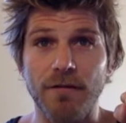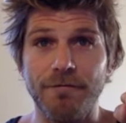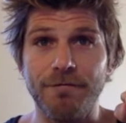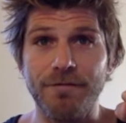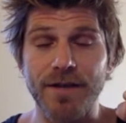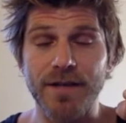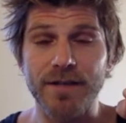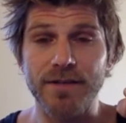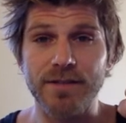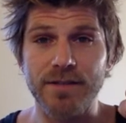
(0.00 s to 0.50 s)

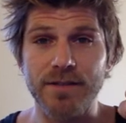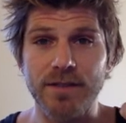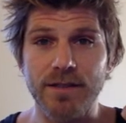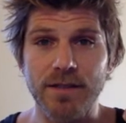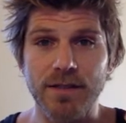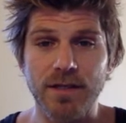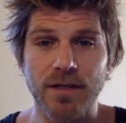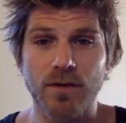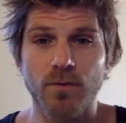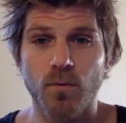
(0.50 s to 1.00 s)
fist
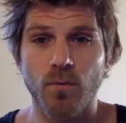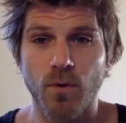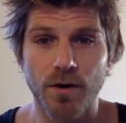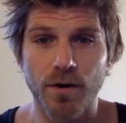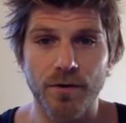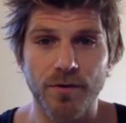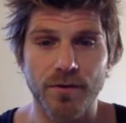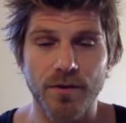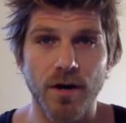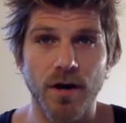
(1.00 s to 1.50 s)

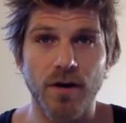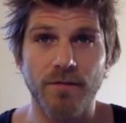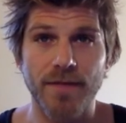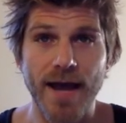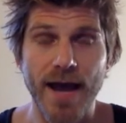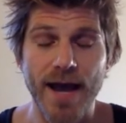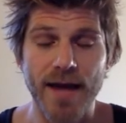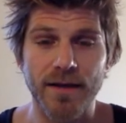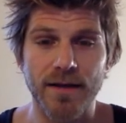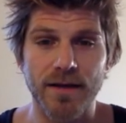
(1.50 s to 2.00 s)
worth of
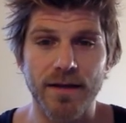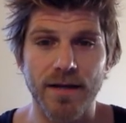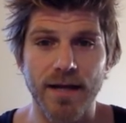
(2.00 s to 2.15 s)
that,